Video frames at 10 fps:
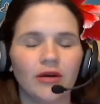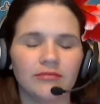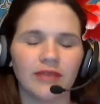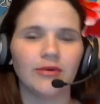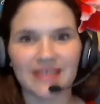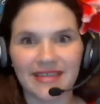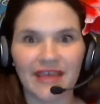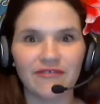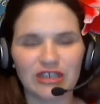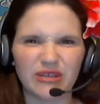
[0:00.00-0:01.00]
Well, I won't say
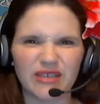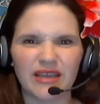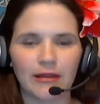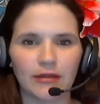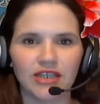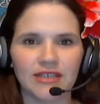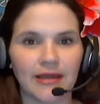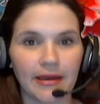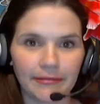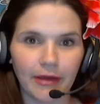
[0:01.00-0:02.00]
that. First, I'll say, hello,
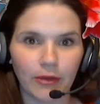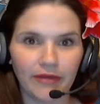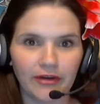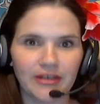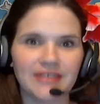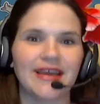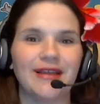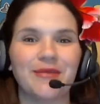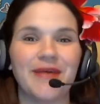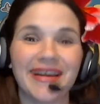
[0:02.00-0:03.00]
Jessica. I'll wait for her to say
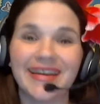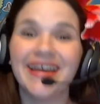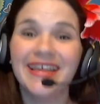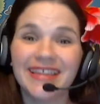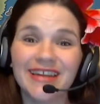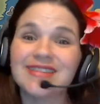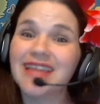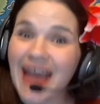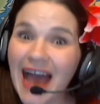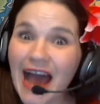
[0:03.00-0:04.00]
hello back. Then I'll
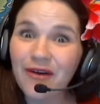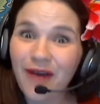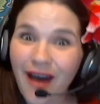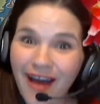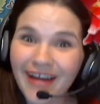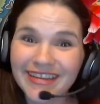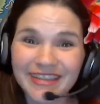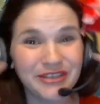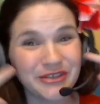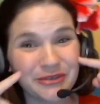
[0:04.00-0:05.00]
say, how are
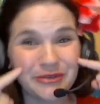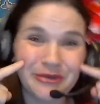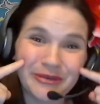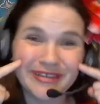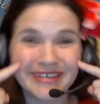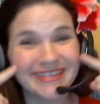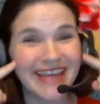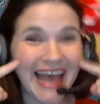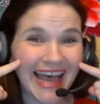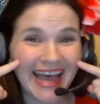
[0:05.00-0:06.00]
you?
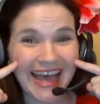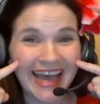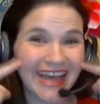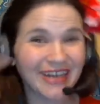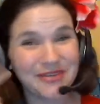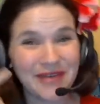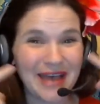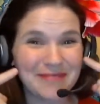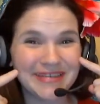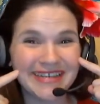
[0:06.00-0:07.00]
Are you
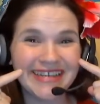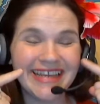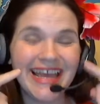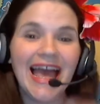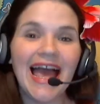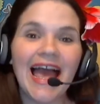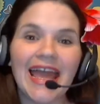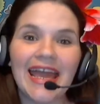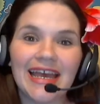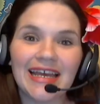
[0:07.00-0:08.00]
happy?
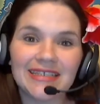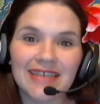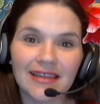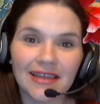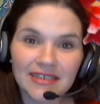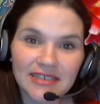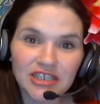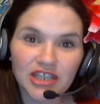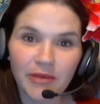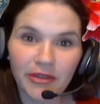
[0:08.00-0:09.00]
And I like to
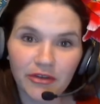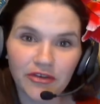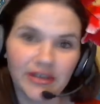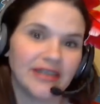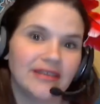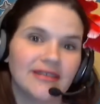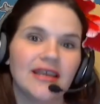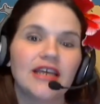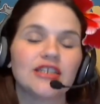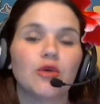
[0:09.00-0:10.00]
teach them other greetings.
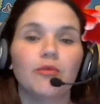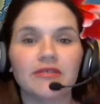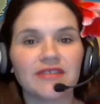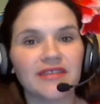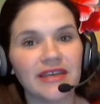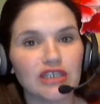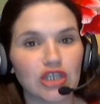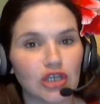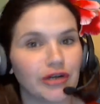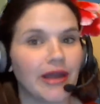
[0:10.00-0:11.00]
So most of the kids
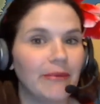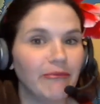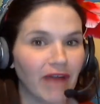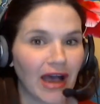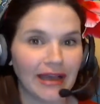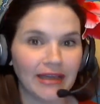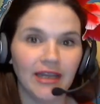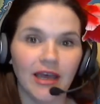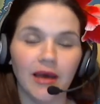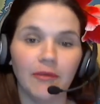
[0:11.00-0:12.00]
learn I'm fine
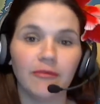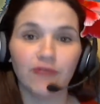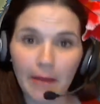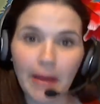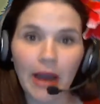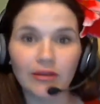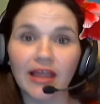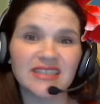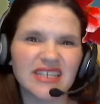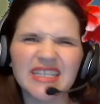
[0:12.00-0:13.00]
from our
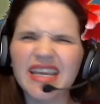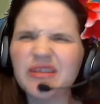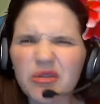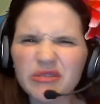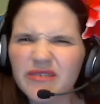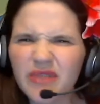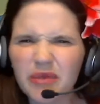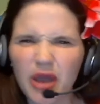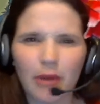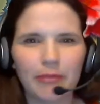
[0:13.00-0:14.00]
lessons, and most of them
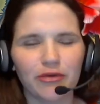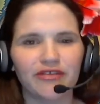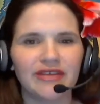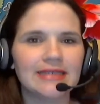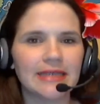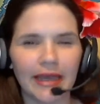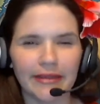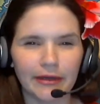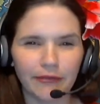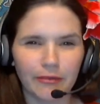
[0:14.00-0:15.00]
know it previously, I
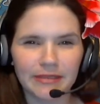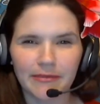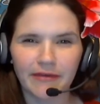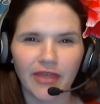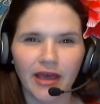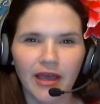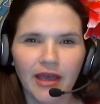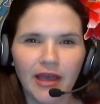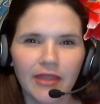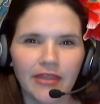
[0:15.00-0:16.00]
think from some of the
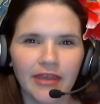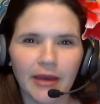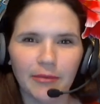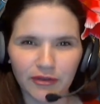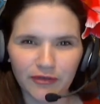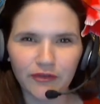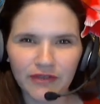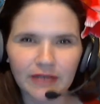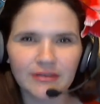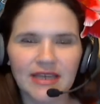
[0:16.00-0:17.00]
preview
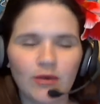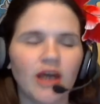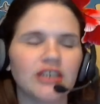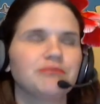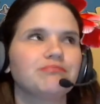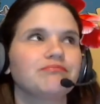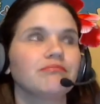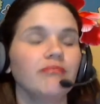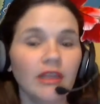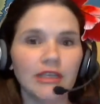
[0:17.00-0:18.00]
videos they watched.
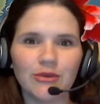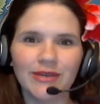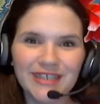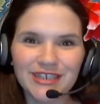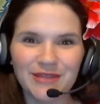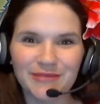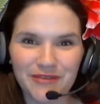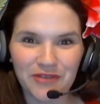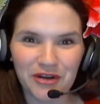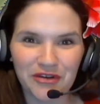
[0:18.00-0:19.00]
So I teach them
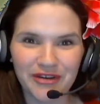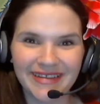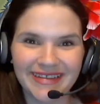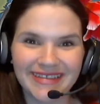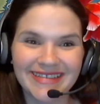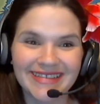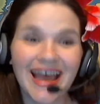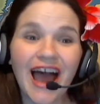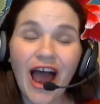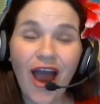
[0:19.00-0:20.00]
different greetings.
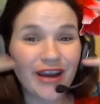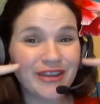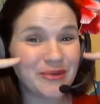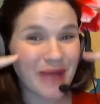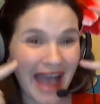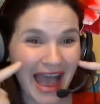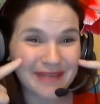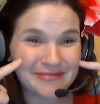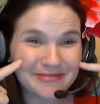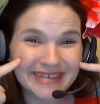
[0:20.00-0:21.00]
Are you
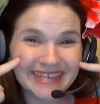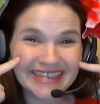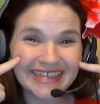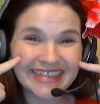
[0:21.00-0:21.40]
happy?